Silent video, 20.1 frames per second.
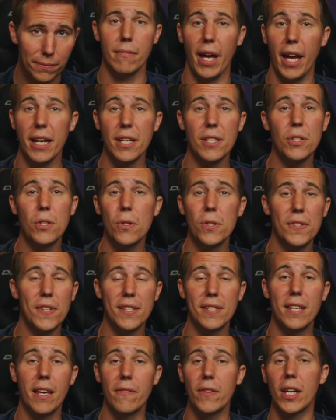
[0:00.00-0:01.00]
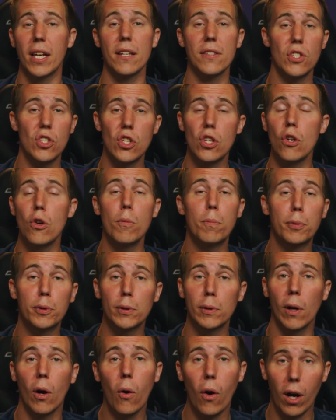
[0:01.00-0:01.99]
Asus is giving us two
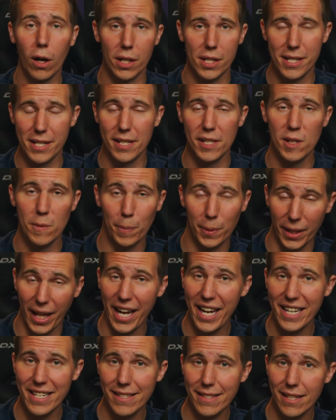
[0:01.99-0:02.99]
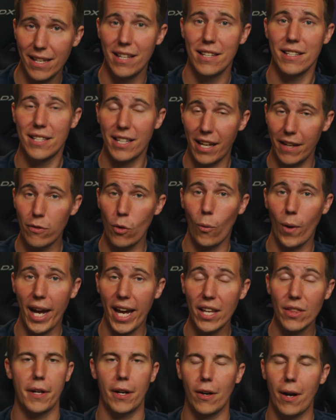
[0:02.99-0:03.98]
ProArt displays to give
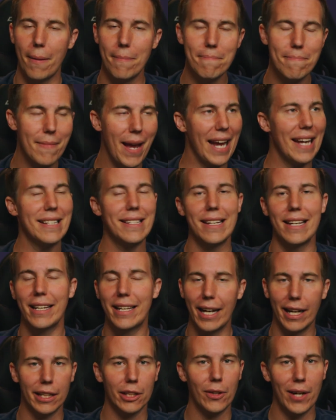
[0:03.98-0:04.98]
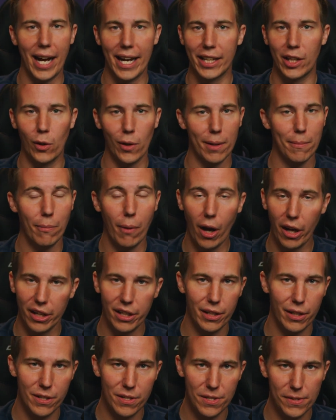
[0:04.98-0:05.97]
away their amazing color accurate
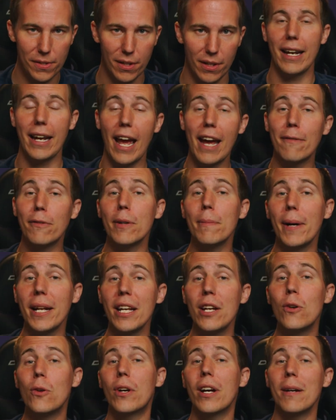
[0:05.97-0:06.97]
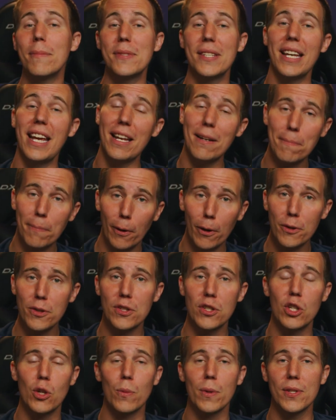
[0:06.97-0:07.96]
monitors. And everybody who comes in
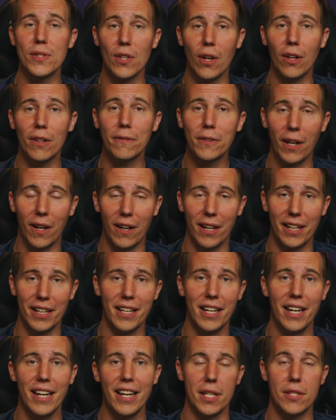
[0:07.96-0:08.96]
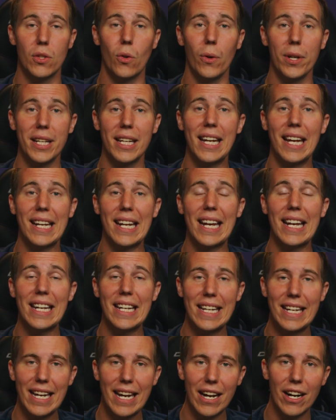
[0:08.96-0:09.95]
person to ResolveCon is going to get a
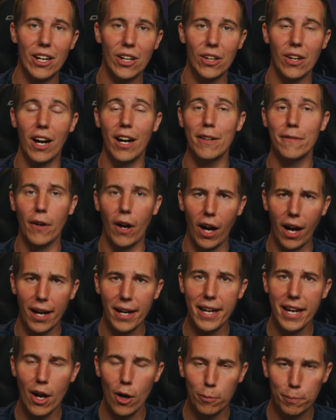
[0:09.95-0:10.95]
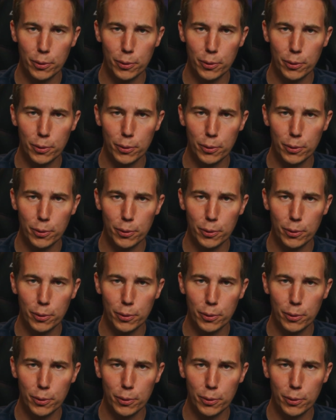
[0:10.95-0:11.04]
year of Audio